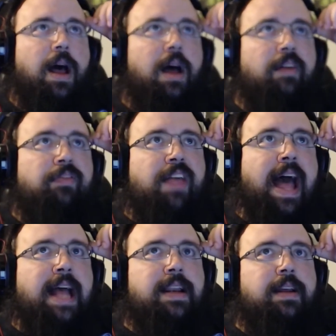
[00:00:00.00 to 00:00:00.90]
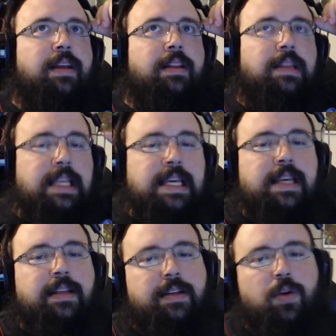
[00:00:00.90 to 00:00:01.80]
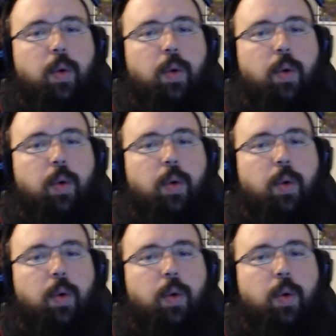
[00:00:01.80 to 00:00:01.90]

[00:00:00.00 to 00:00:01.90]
of that leaked,